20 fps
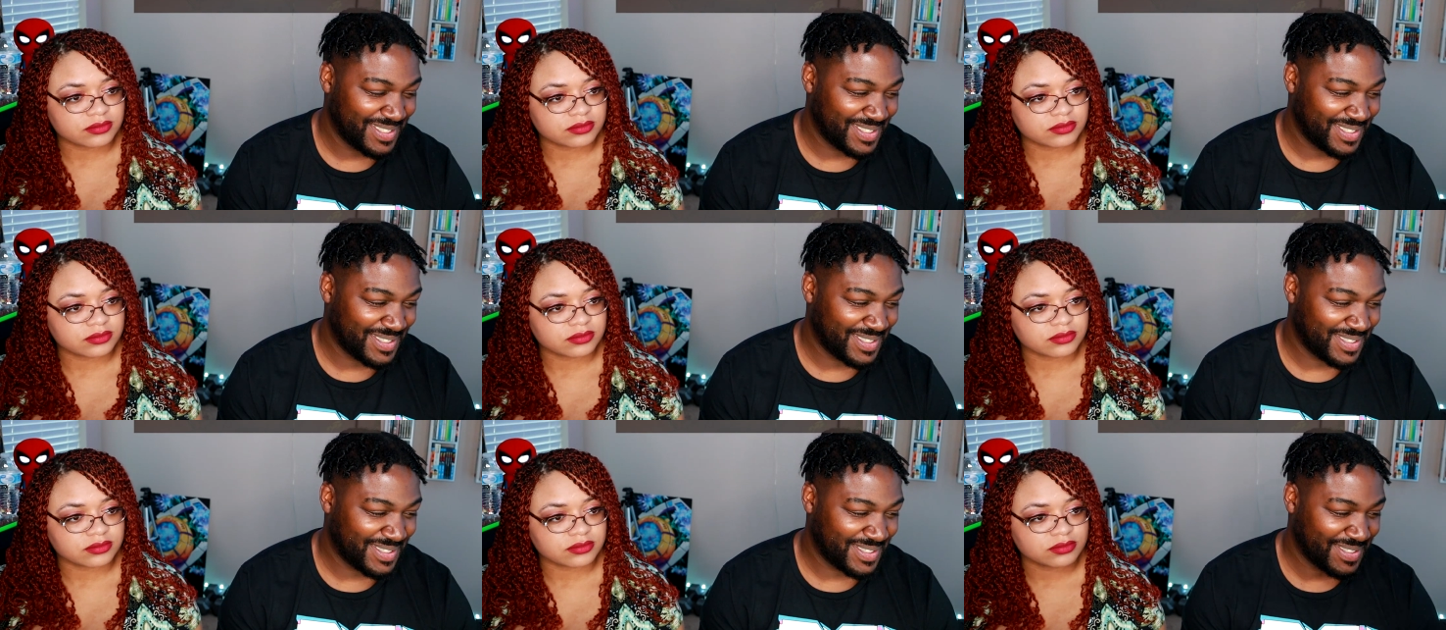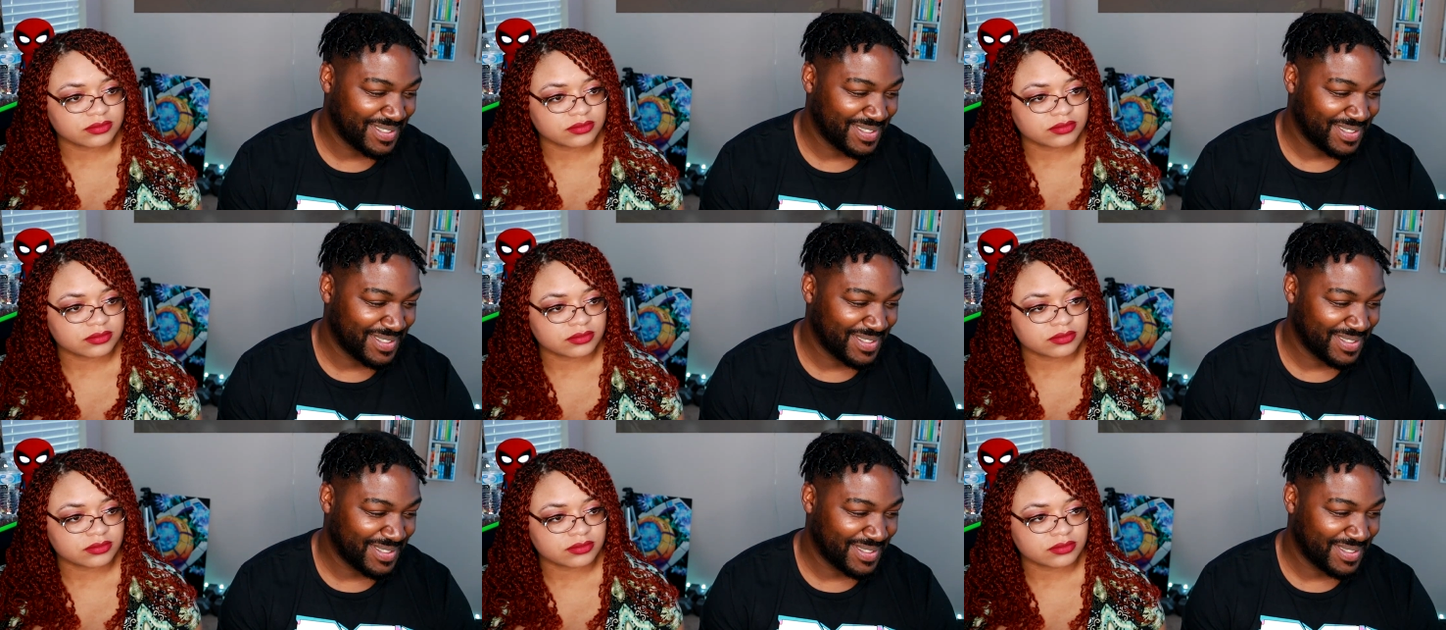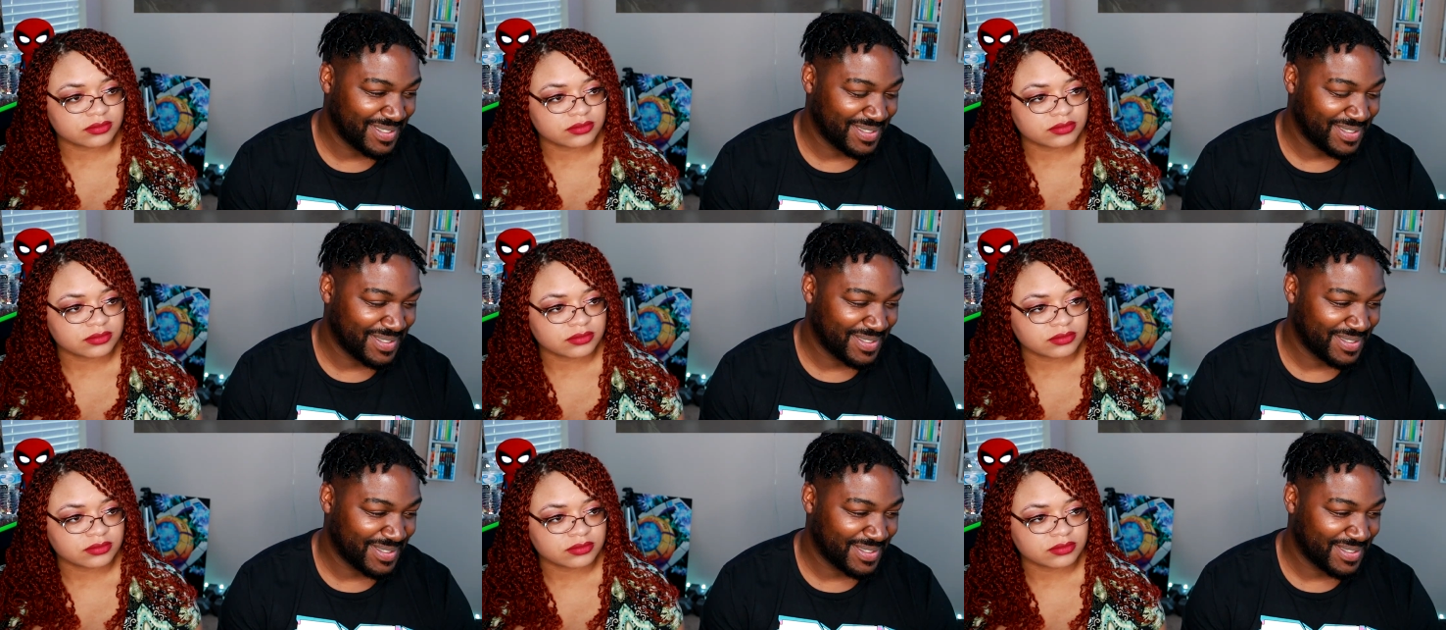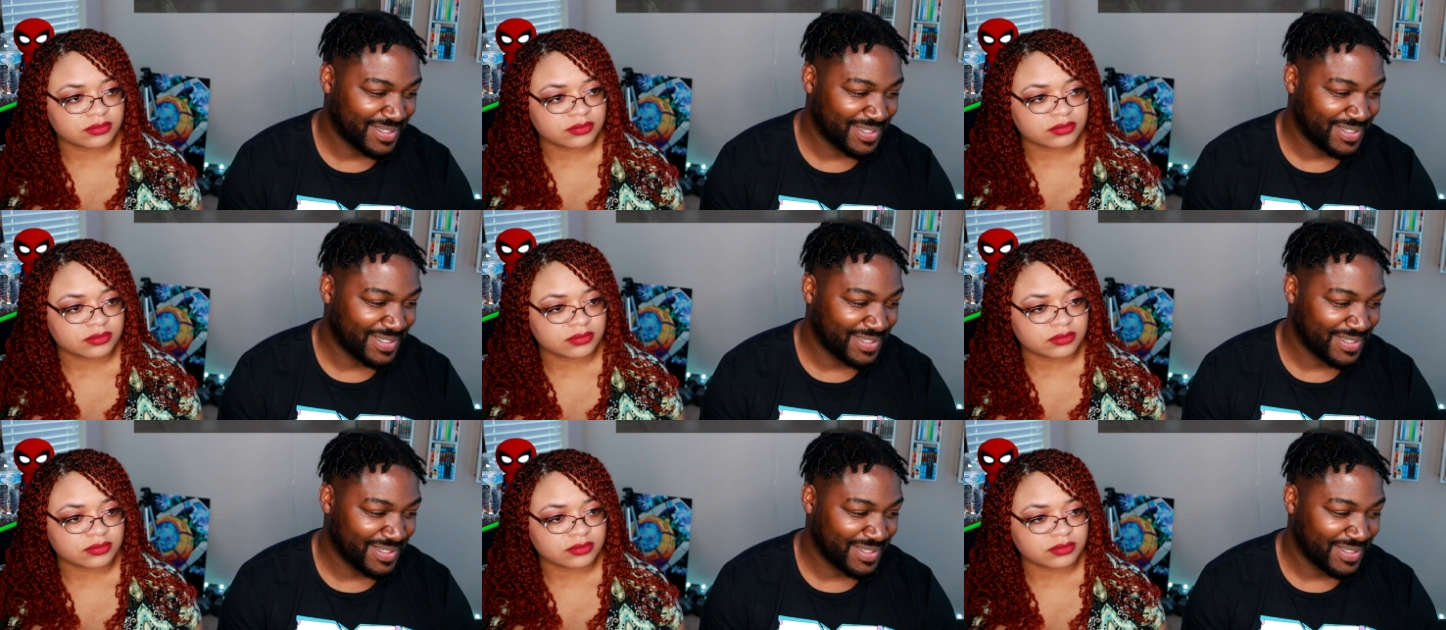
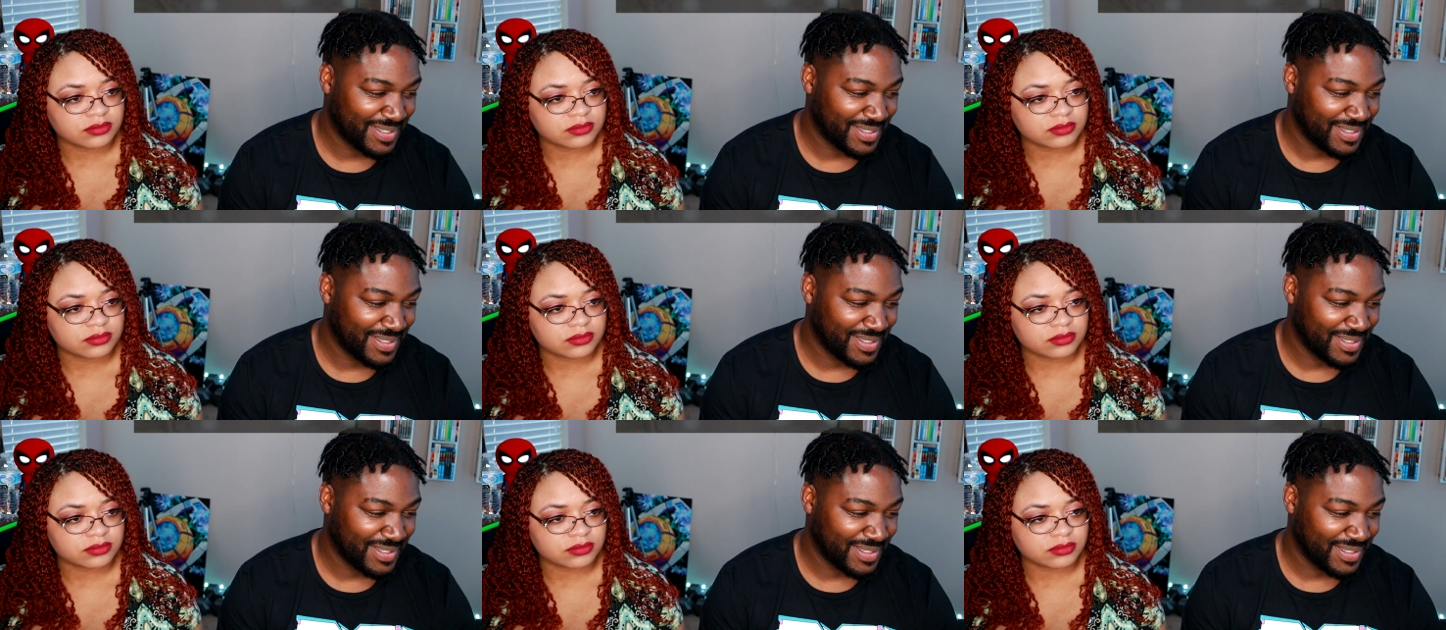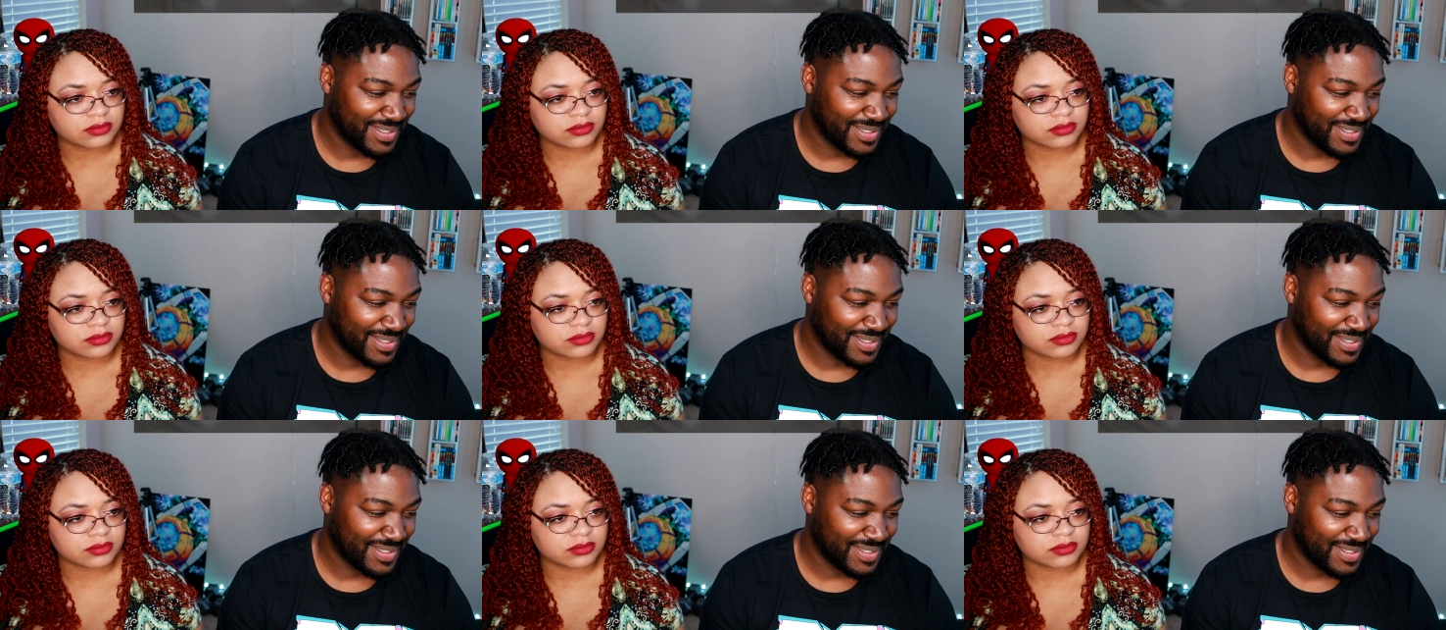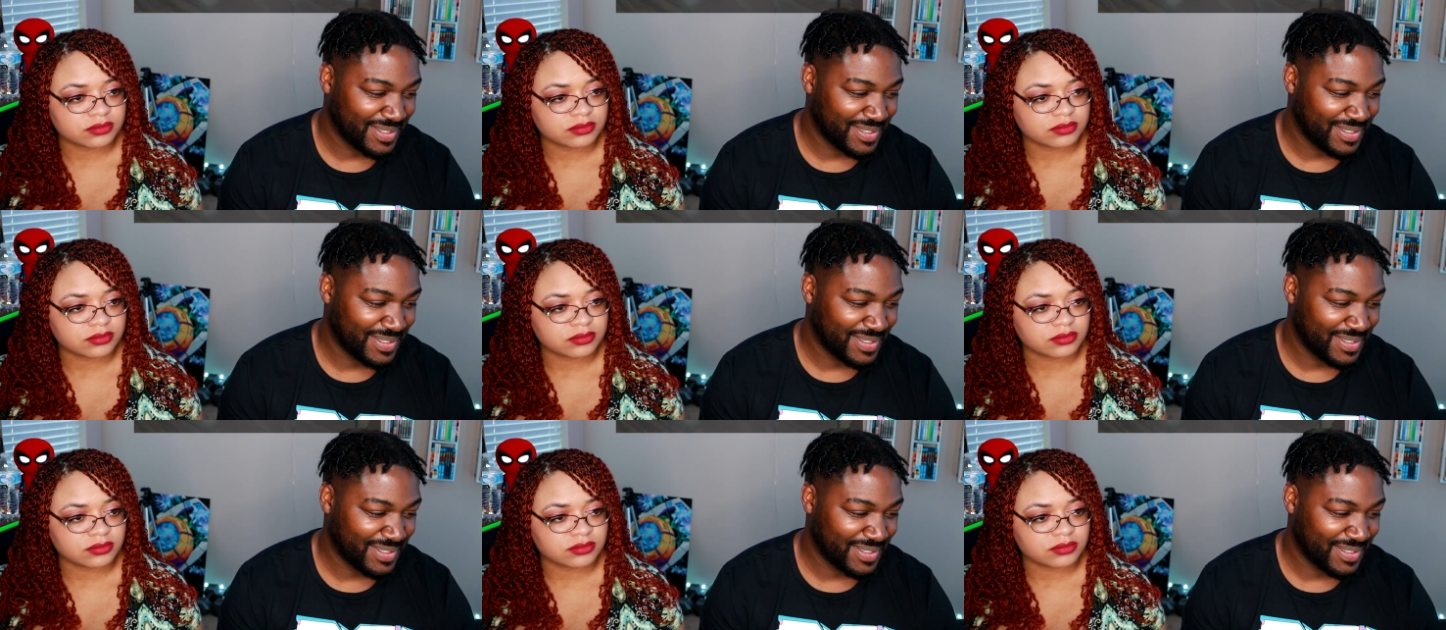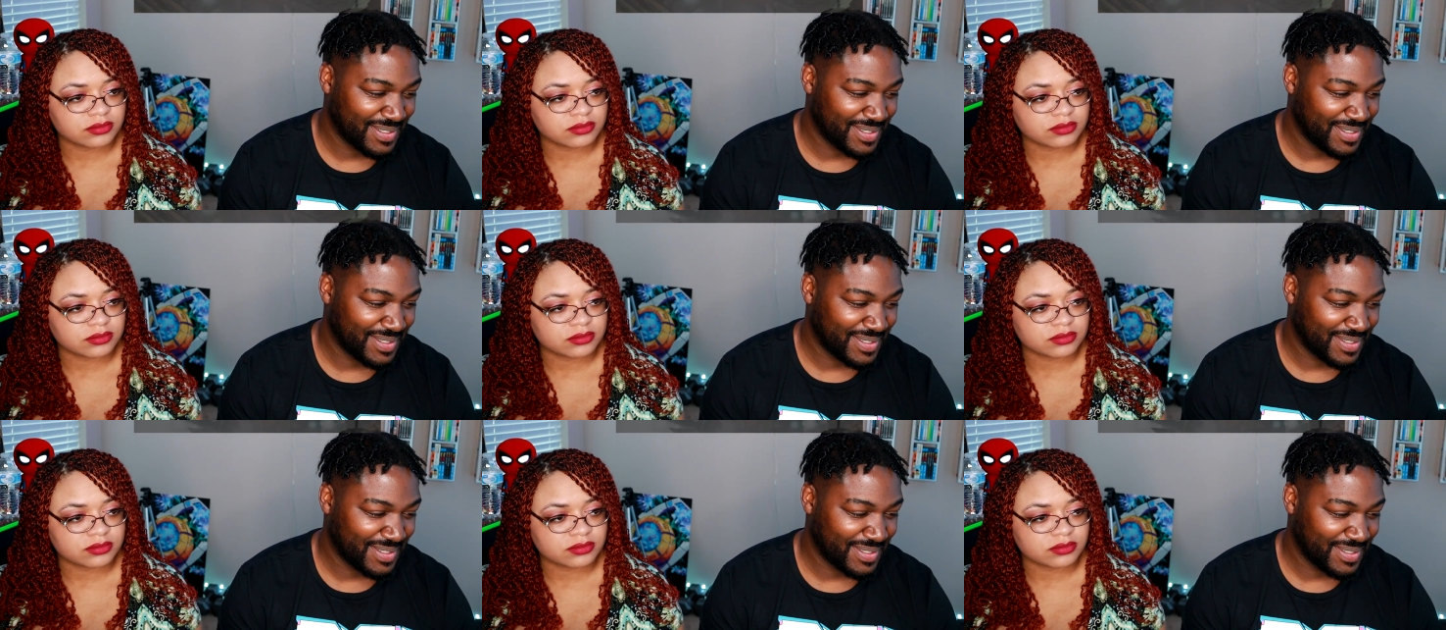(silence)